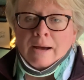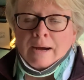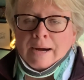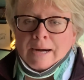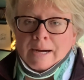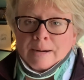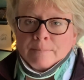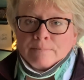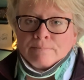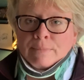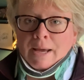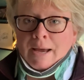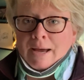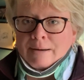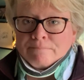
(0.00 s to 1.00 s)

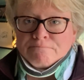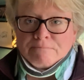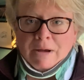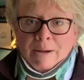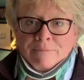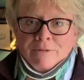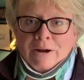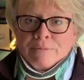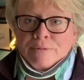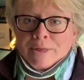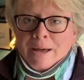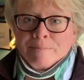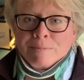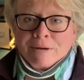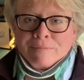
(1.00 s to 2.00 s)
And I'm fine with
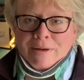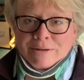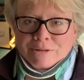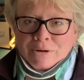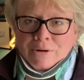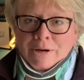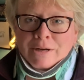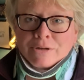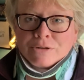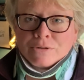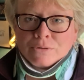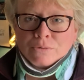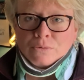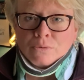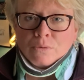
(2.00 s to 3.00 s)
that. If that's going
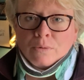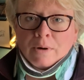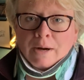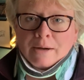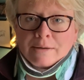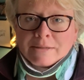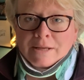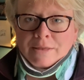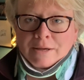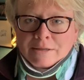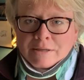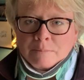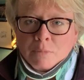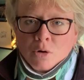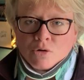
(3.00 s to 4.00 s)
to set
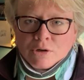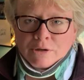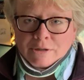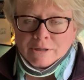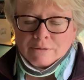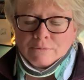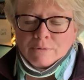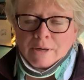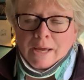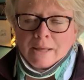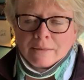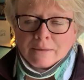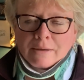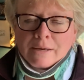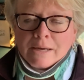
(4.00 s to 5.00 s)
things in motion to
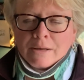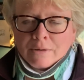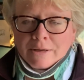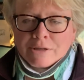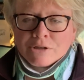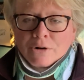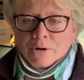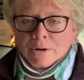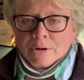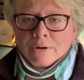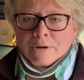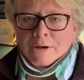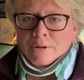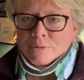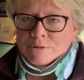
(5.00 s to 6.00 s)
get the healing started
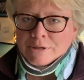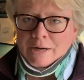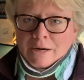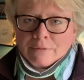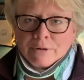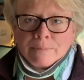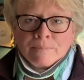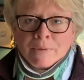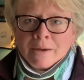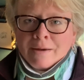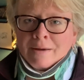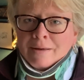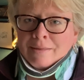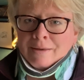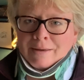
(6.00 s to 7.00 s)
on the other side of it,
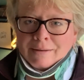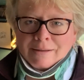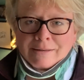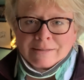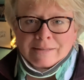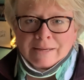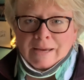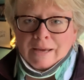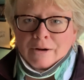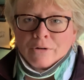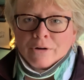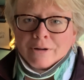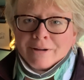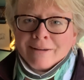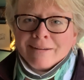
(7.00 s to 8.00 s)
then let's get her
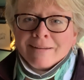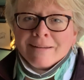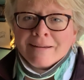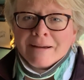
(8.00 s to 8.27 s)
done.